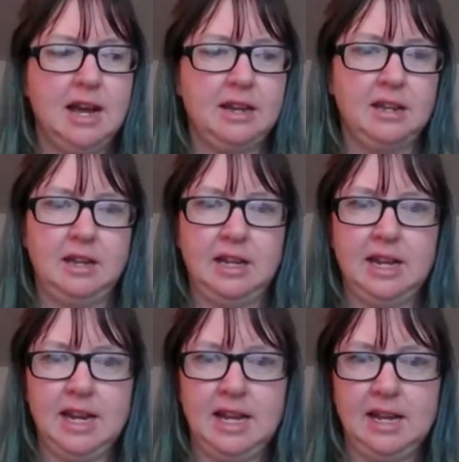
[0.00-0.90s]
I could
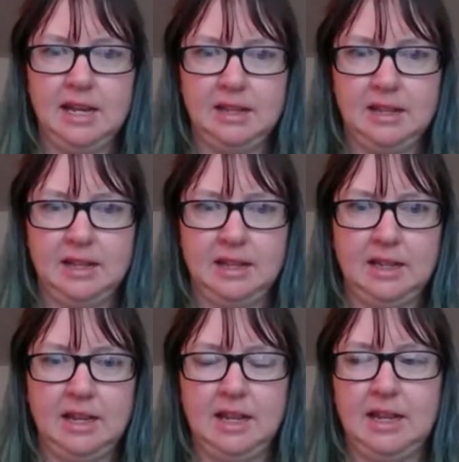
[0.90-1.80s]
eat
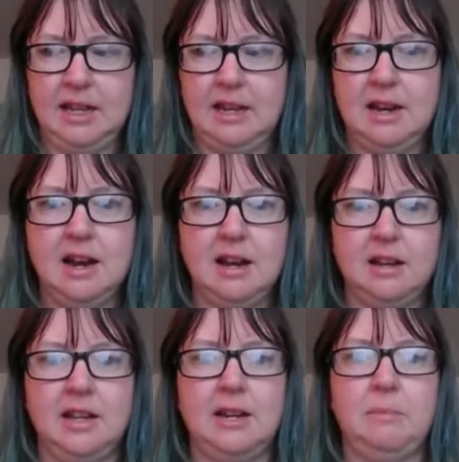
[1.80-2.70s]
anything and
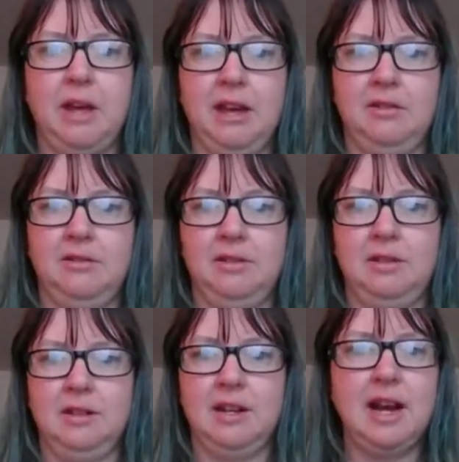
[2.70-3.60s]
not gain a pound,
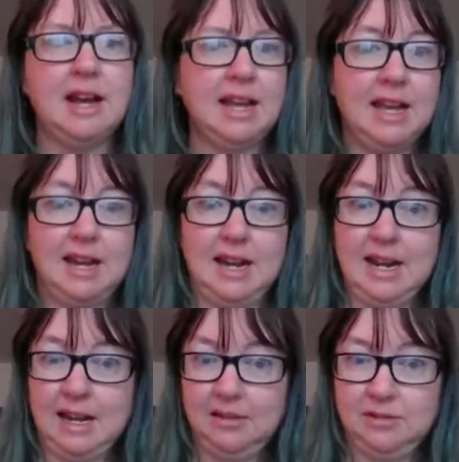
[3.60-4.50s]
not gain an
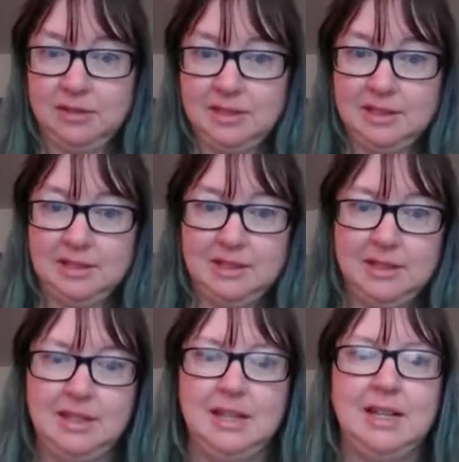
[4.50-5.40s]
ounce.
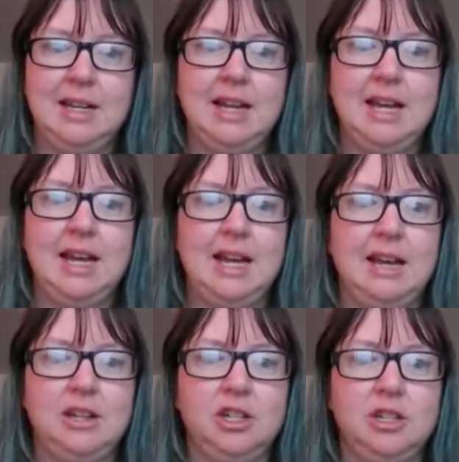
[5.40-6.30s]

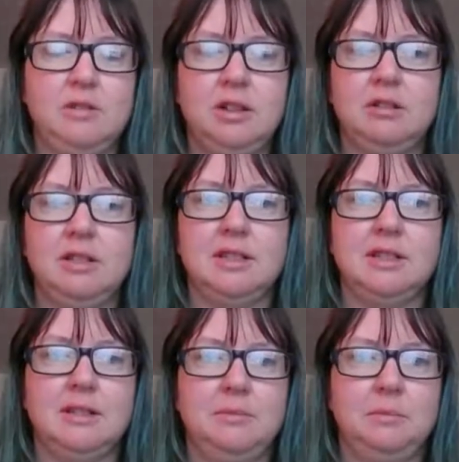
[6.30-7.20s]
And she would always
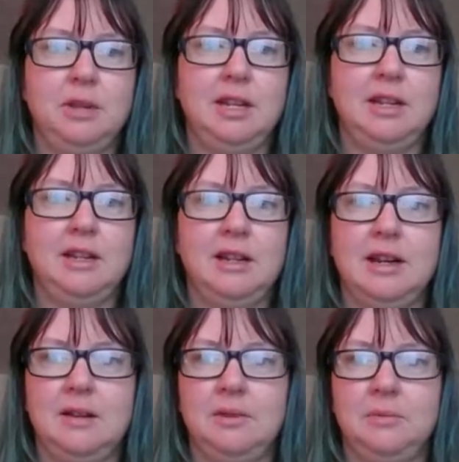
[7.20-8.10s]
be
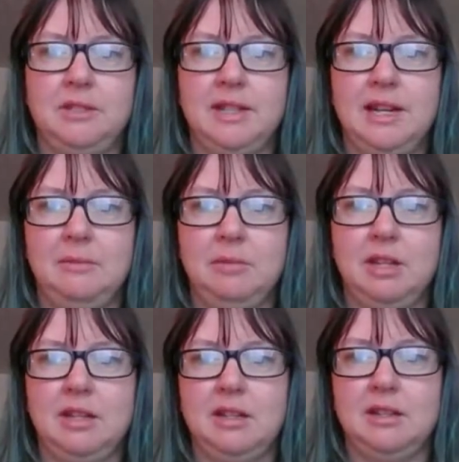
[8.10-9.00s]
kind of upset
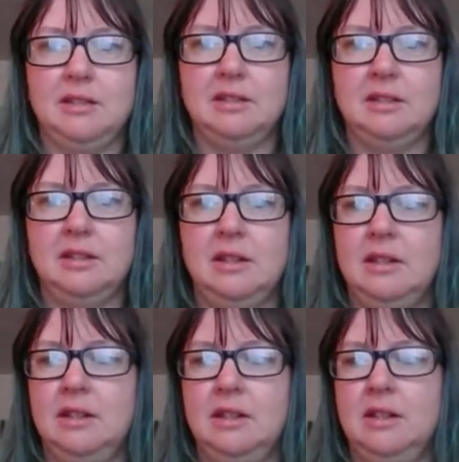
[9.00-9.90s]
because
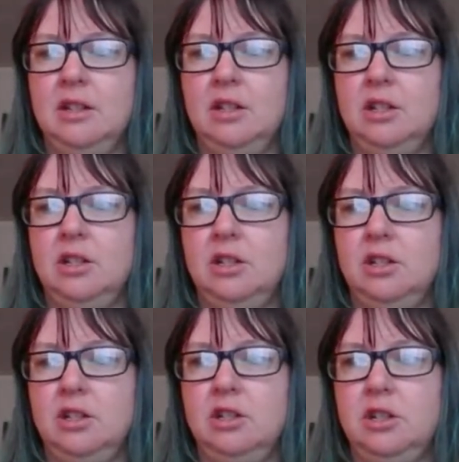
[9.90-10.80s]

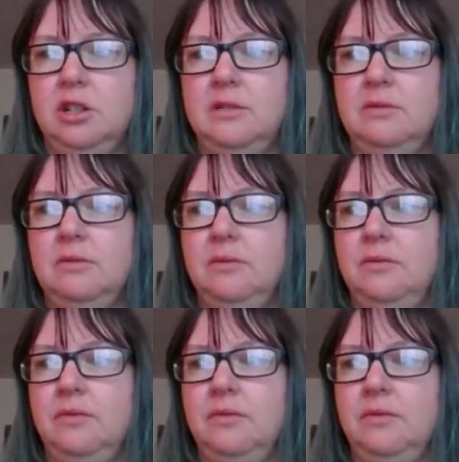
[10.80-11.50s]
she